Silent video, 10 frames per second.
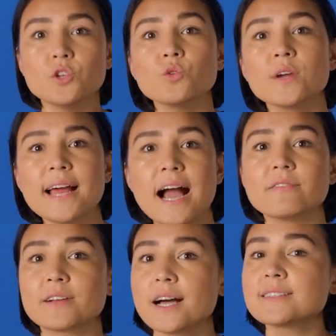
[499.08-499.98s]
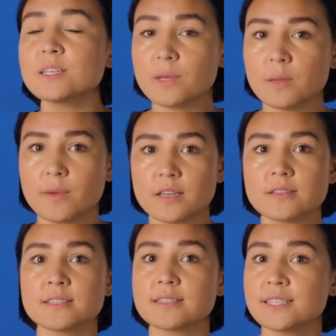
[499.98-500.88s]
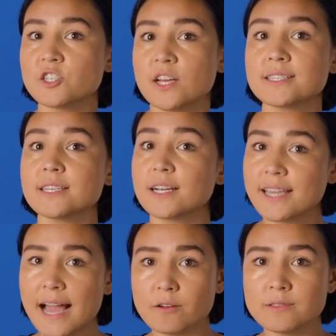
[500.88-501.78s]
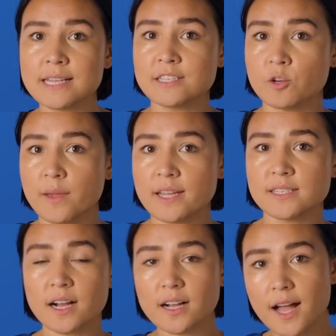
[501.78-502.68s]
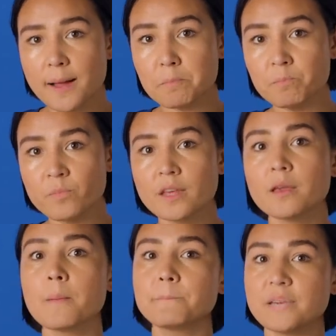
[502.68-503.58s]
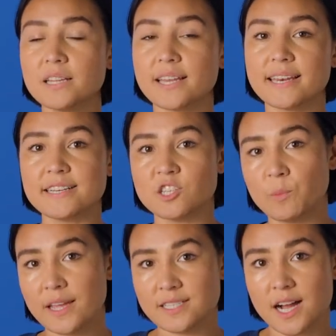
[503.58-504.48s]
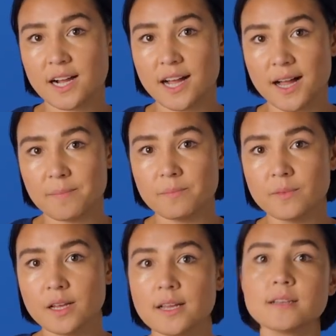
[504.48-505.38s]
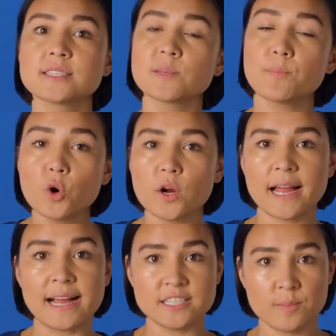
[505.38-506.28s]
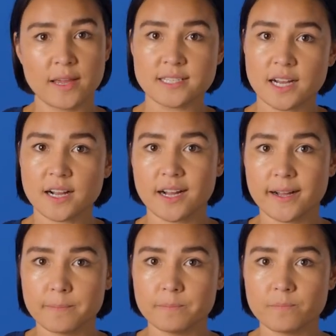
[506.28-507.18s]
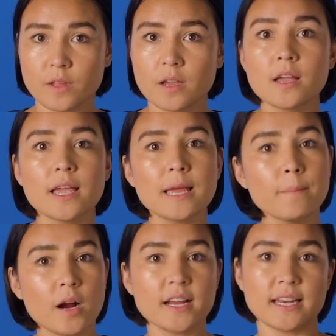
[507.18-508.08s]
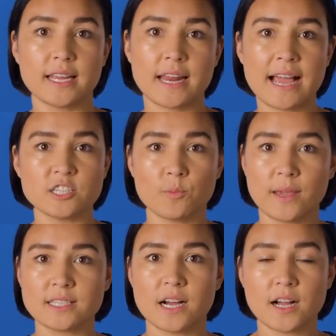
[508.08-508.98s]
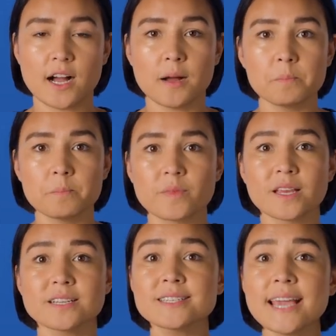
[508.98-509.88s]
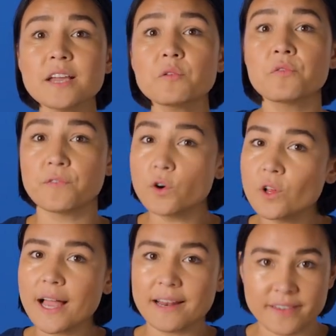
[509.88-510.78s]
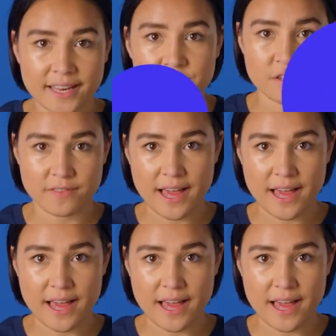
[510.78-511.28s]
you can have custom emails such as accounts at domain.com, billing at domain.com, support at domain.com, and marketing at domain.com. Take full advantage of